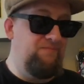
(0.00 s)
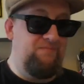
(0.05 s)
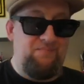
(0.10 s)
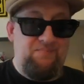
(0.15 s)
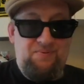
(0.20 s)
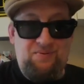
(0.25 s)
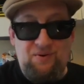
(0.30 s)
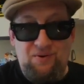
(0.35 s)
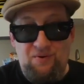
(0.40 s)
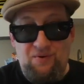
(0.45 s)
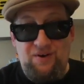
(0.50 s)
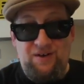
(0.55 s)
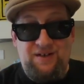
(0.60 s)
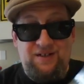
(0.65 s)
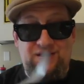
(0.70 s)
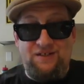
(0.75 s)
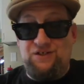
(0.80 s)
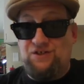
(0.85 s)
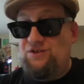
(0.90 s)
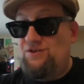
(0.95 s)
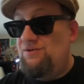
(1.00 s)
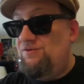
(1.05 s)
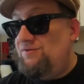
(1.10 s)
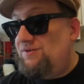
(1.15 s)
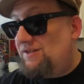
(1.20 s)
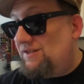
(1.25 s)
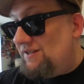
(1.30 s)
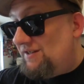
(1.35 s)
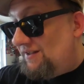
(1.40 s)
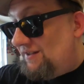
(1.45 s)
pretty
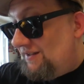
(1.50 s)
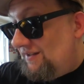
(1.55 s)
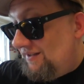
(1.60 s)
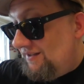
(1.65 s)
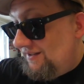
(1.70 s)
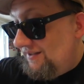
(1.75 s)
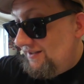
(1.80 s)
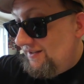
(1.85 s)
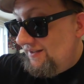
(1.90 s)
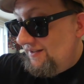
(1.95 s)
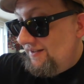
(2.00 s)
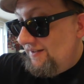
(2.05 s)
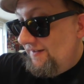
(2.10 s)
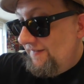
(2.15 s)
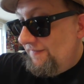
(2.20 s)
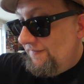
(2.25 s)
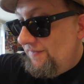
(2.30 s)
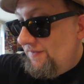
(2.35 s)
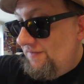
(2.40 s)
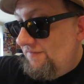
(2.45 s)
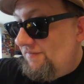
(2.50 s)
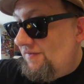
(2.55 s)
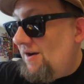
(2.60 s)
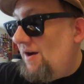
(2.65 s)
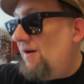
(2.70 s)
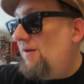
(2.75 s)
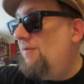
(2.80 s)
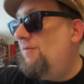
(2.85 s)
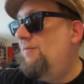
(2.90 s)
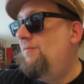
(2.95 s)
juicy. You've
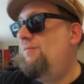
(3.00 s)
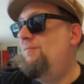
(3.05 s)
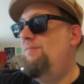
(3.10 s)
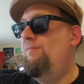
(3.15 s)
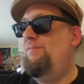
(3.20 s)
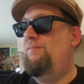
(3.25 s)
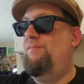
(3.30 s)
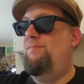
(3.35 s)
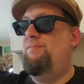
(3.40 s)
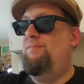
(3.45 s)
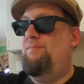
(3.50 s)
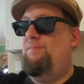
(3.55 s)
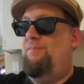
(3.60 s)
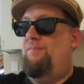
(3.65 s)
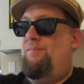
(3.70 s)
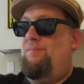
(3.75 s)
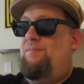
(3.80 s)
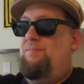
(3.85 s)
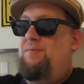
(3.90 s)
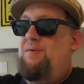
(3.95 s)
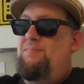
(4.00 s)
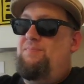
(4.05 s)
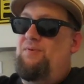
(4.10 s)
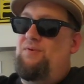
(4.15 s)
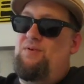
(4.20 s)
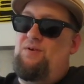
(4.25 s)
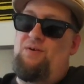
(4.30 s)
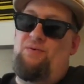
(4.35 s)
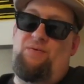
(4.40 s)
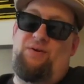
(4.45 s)
got people
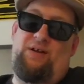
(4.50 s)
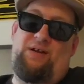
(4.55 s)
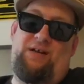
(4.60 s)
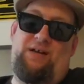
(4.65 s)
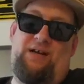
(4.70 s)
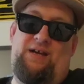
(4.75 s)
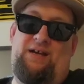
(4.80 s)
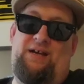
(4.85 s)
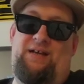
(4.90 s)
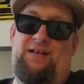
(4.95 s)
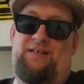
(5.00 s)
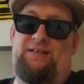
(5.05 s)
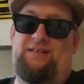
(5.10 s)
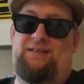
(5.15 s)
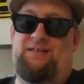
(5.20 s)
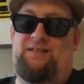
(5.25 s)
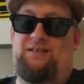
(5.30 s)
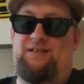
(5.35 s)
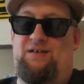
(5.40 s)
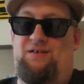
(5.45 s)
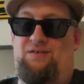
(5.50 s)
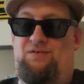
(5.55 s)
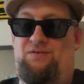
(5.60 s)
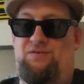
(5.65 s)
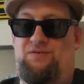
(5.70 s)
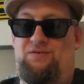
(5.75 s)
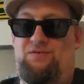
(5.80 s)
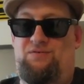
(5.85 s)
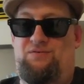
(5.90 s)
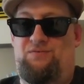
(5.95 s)
going against. Oh,
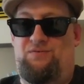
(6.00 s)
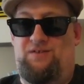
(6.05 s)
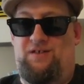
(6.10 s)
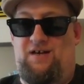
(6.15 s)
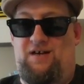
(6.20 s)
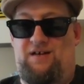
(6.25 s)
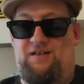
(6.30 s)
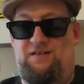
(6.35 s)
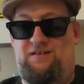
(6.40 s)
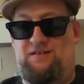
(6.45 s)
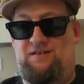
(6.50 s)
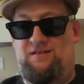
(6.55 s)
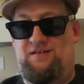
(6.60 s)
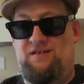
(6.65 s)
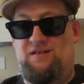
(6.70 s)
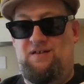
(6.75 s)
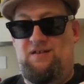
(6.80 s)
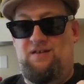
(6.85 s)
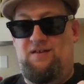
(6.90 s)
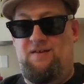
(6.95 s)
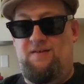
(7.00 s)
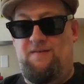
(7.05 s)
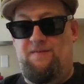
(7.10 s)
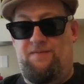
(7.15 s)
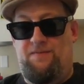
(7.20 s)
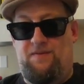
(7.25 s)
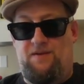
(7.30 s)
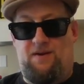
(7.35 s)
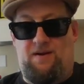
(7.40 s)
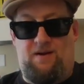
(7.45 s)
who we got?
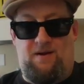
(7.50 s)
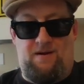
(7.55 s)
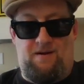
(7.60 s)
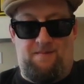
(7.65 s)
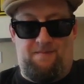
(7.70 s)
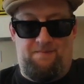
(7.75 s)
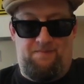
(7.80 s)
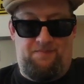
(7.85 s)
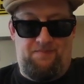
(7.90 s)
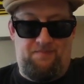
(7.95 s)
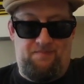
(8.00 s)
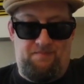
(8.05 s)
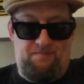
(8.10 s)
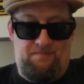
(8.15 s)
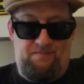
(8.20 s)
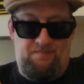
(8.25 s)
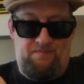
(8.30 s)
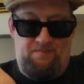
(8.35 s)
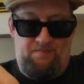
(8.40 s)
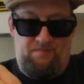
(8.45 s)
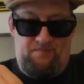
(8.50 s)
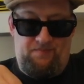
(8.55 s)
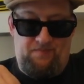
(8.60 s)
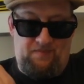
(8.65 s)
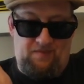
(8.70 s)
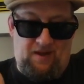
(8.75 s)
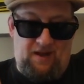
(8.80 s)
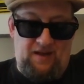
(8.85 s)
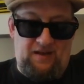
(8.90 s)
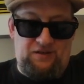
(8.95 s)
Um,
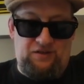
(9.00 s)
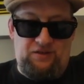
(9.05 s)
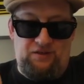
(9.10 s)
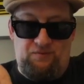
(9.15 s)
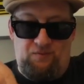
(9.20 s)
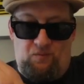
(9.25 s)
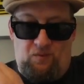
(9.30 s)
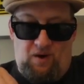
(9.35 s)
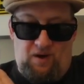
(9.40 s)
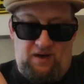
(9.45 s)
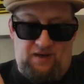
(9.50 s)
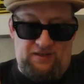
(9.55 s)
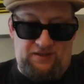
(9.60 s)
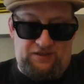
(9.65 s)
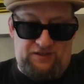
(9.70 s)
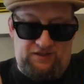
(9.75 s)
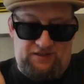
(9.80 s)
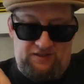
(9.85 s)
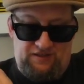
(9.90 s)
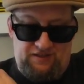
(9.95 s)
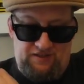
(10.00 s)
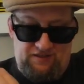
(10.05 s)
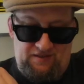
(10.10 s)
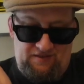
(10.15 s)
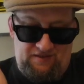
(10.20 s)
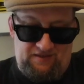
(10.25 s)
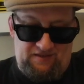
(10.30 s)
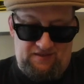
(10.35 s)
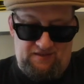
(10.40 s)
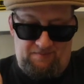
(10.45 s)
I actually watched
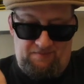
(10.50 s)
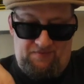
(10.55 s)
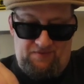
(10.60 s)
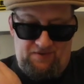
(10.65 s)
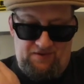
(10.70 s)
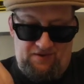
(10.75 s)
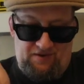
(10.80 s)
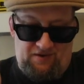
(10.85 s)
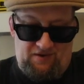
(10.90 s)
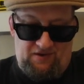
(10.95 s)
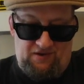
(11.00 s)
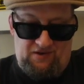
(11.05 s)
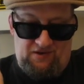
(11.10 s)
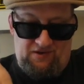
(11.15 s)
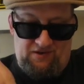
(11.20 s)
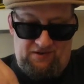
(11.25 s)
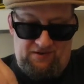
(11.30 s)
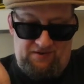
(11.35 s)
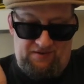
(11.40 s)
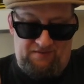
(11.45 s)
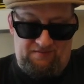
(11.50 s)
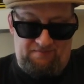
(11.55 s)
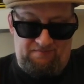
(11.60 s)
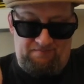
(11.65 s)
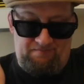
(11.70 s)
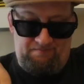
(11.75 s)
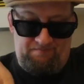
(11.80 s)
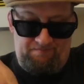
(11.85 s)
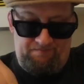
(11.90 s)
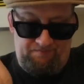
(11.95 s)
something on
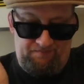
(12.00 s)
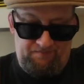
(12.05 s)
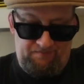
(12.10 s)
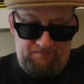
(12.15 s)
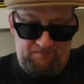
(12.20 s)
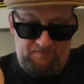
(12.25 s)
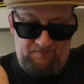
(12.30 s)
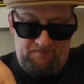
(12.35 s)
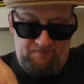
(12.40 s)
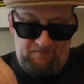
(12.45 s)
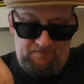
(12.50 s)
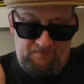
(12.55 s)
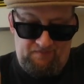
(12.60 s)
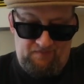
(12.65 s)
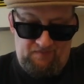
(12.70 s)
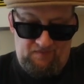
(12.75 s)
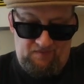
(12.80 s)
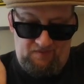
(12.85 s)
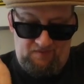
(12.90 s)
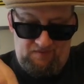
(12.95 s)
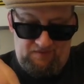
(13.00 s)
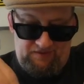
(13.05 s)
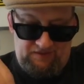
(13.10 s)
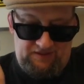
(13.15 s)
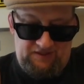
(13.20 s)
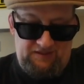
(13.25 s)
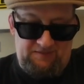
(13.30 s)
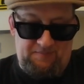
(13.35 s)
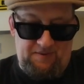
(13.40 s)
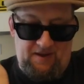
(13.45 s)

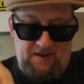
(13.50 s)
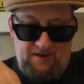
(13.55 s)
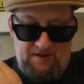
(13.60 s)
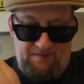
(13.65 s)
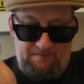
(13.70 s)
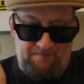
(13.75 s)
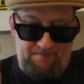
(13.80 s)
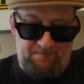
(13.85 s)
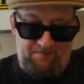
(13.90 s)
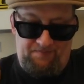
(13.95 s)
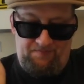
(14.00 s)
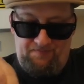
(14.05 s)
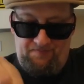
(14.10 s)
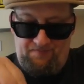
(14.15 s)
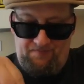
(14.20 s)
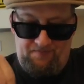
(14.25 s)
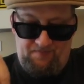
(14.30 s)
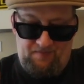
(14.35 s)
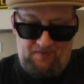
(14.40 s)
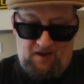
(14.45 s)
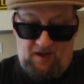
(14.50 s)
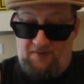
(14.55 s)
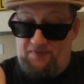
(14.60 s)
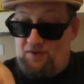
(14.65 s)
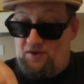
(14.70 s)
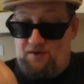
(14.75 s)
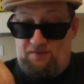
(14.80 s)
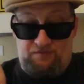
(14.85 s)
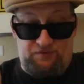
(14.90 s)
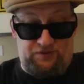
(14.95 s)
C-SPAN. I
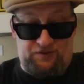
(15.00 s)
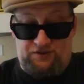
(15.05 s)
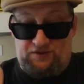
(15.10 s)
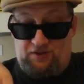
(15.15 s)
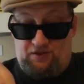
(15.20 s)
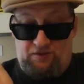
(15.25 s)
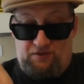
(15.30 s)
thought it was just